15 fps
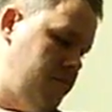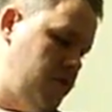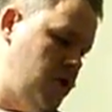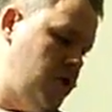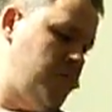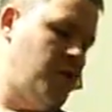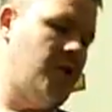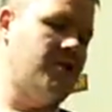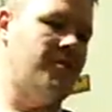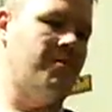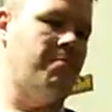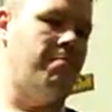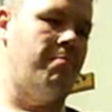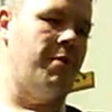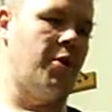Just because the
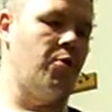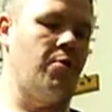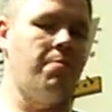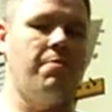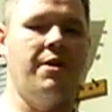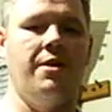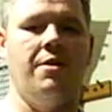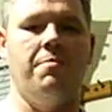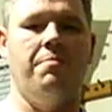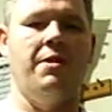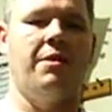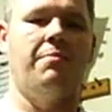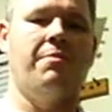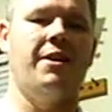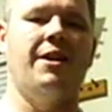
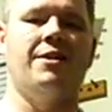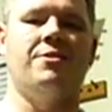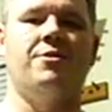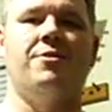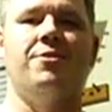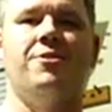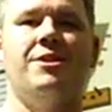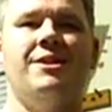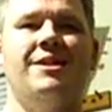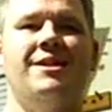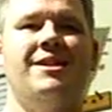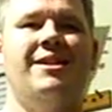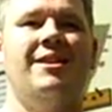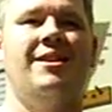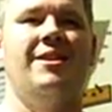big picks,
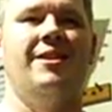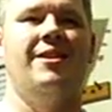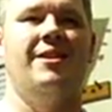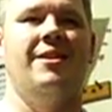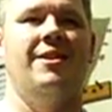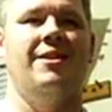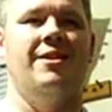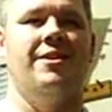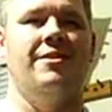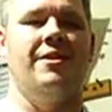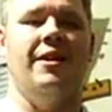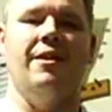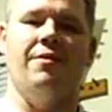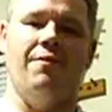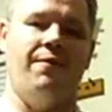
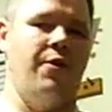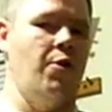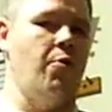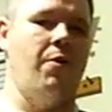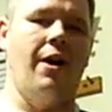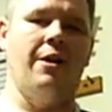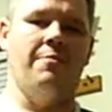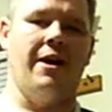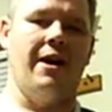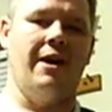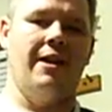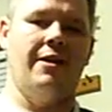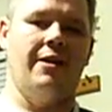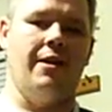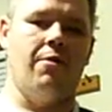they didn't feel right in my
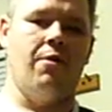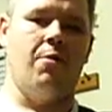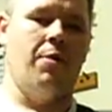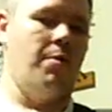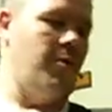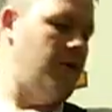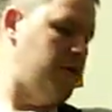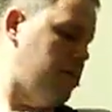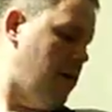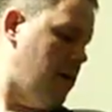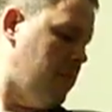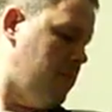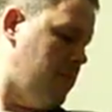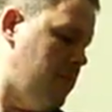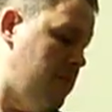hand. I don't know what it was about
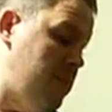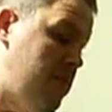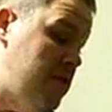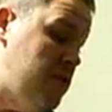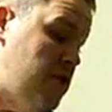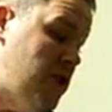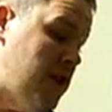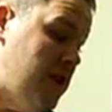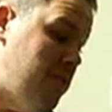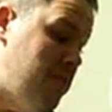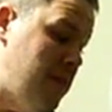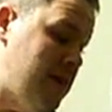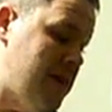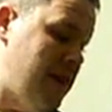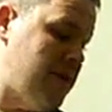them, but these chicken
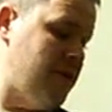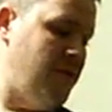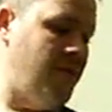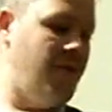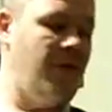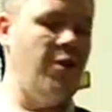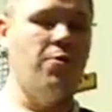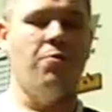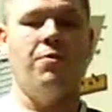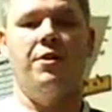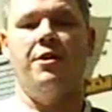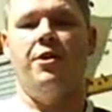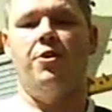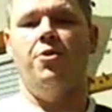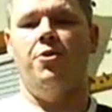picks actually feel
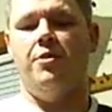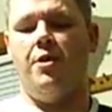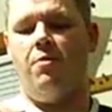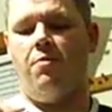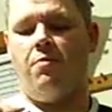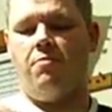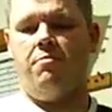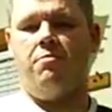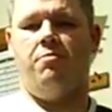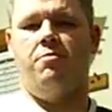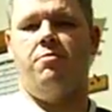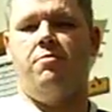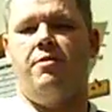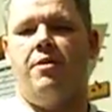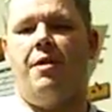really good. They don't.
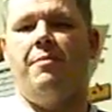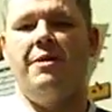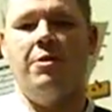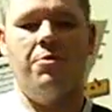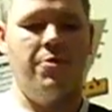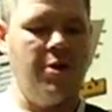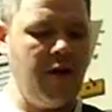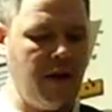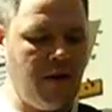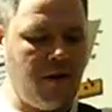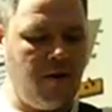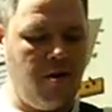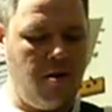I mean, they're thick.